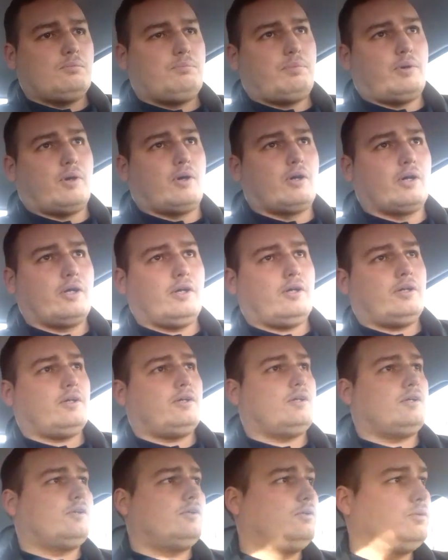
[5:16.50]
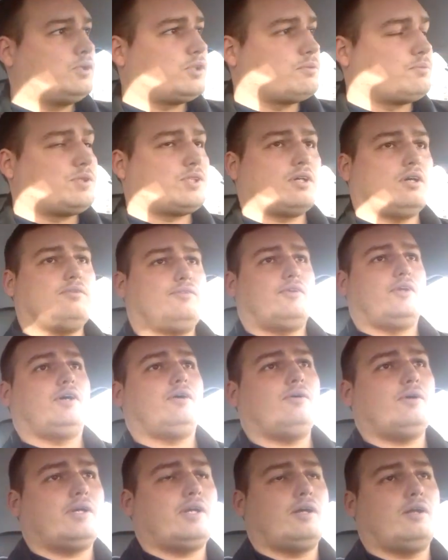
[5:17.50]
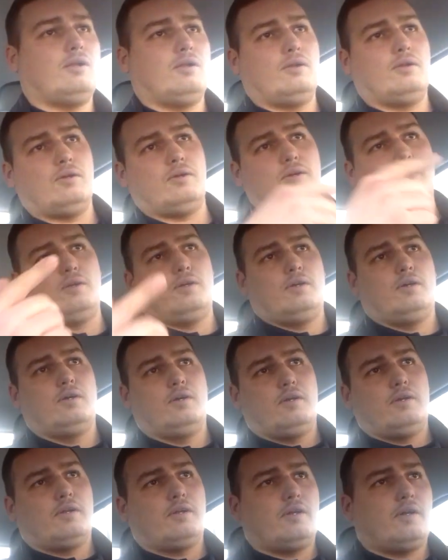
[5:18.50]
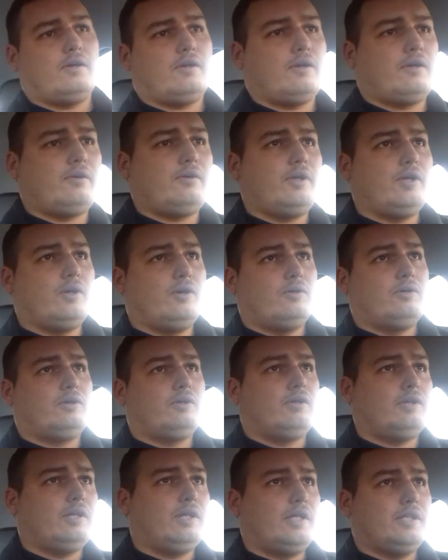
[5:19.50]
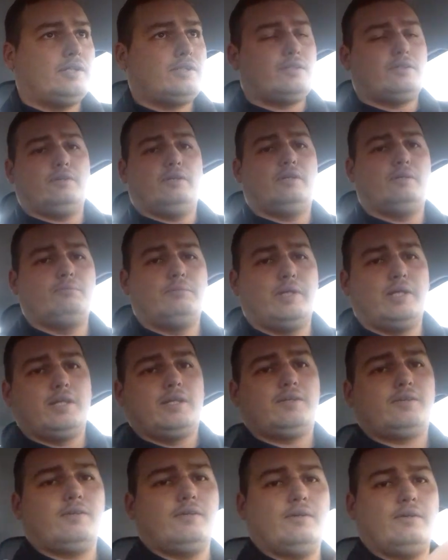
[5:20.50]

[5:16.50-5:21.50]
park, do some stuff now, and I'll carry on later in a minute.